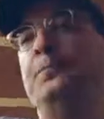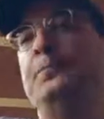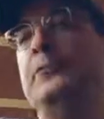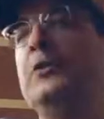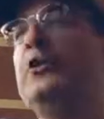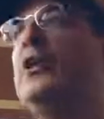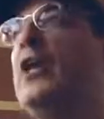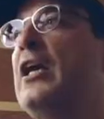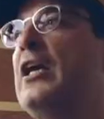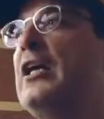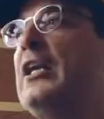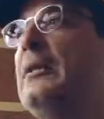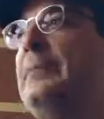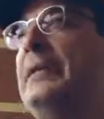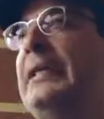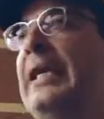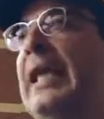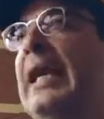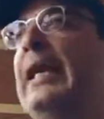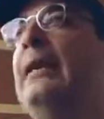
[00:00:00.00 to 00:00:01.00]
You're not going to
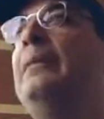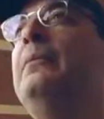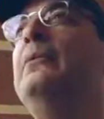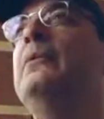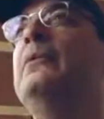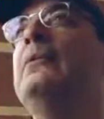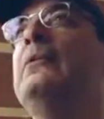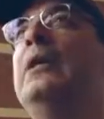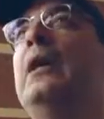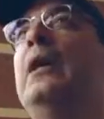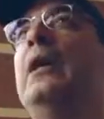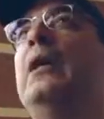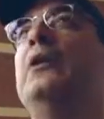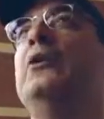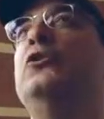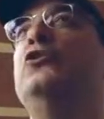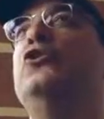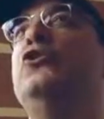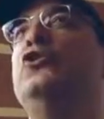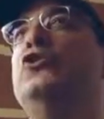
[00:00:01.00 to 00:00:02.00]
be able
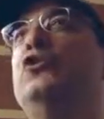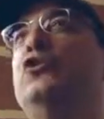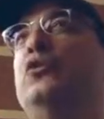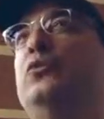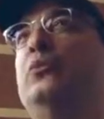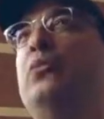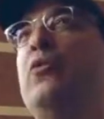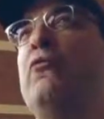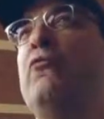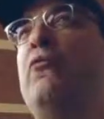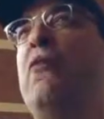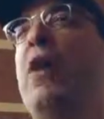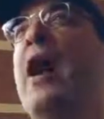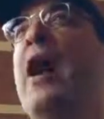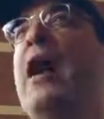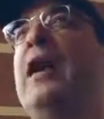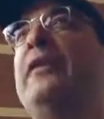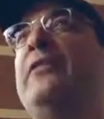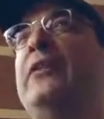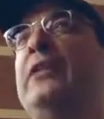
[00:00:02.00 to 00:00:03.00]
to
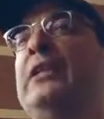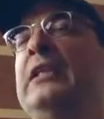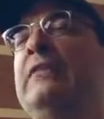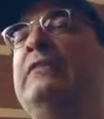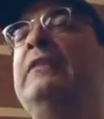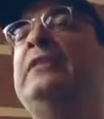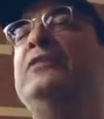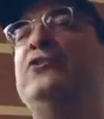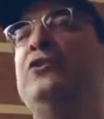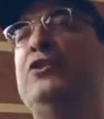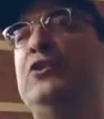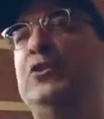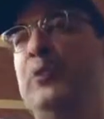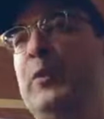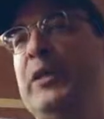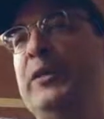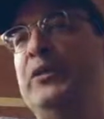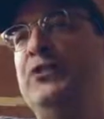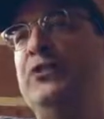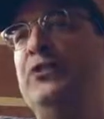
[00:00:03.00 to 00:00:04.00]
provide the living
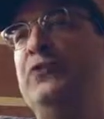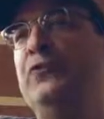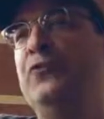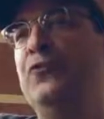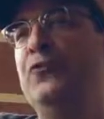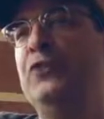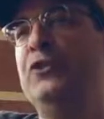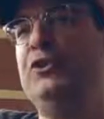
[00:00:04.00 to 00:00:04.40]
situation for